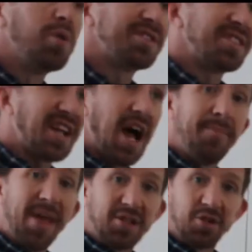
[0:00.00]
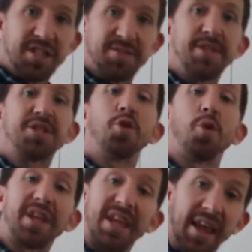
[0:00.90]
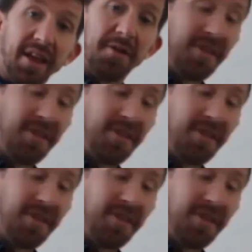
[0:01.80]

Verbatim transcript: will stop that transmission or kill